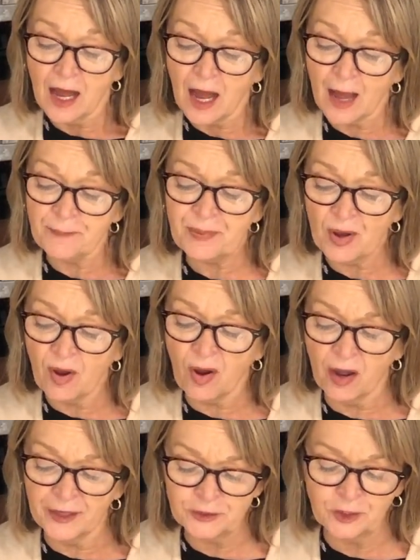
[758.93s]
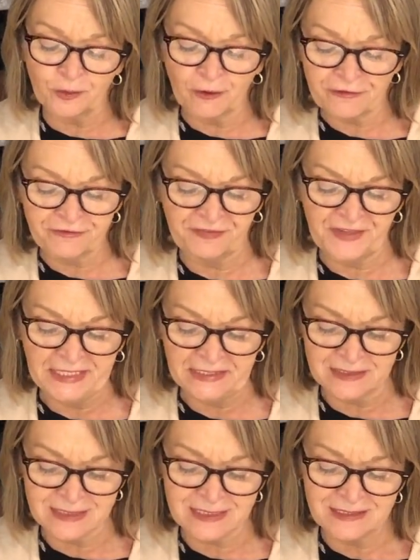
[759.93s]
up on your
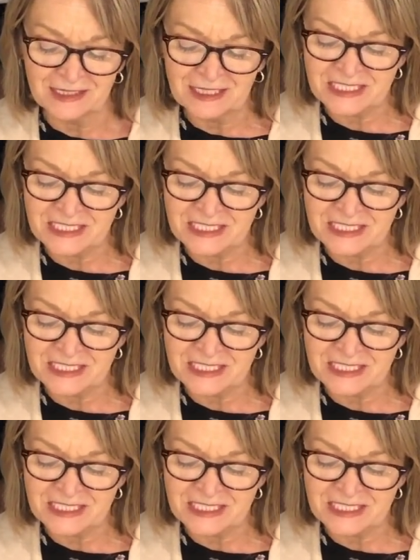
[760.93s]
feet,